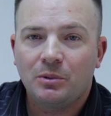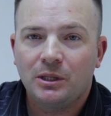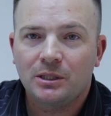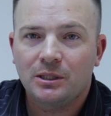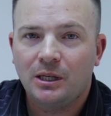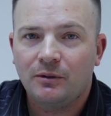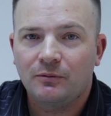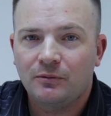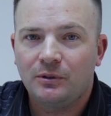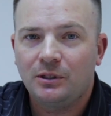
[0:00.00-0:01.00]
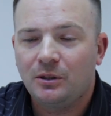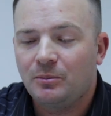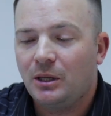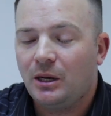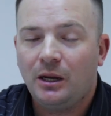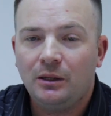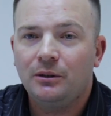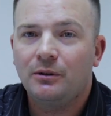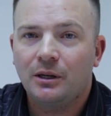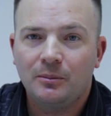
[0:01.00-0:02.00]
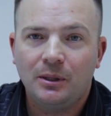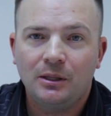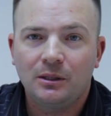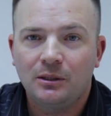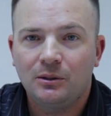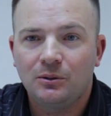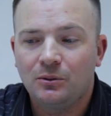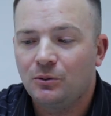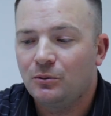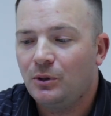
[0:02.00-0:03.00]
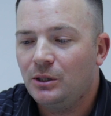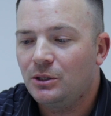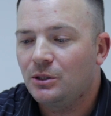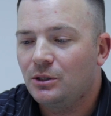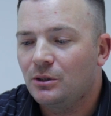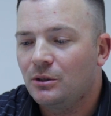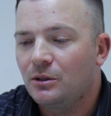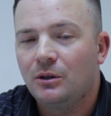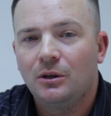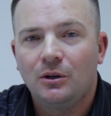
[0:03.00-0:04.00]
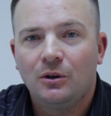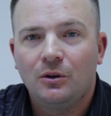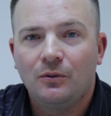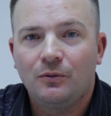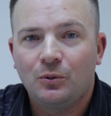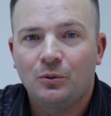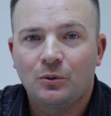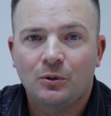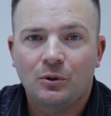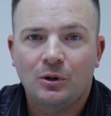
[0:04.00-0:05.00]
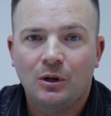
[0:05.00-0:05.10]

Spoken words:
places haven't filled up yet. I highly recommend that you register for